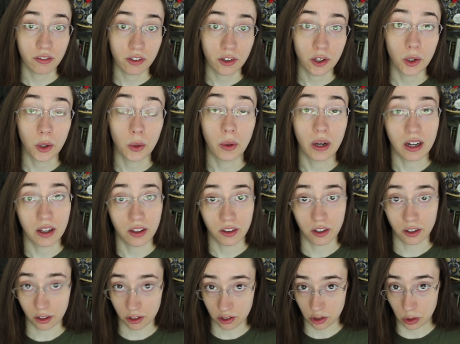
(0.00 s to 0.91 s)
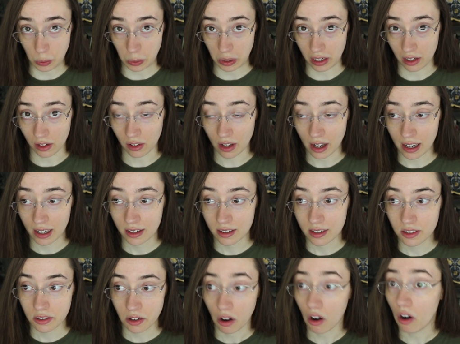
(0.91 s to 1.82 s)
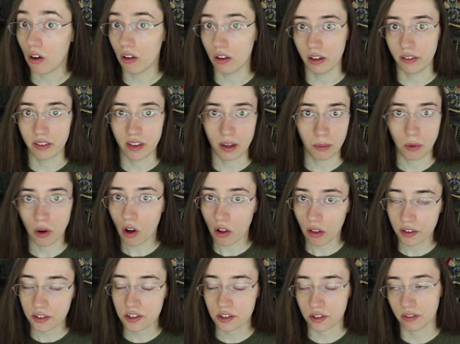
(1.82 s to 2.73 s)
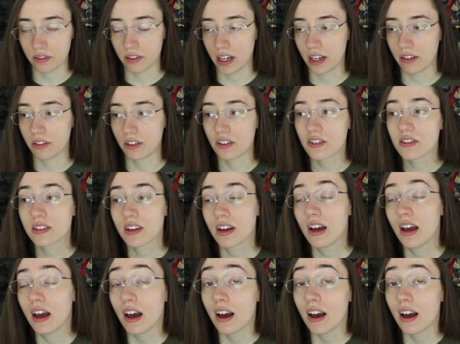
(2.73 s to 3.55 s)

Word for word: view in their storylines, all of them, all the survivors,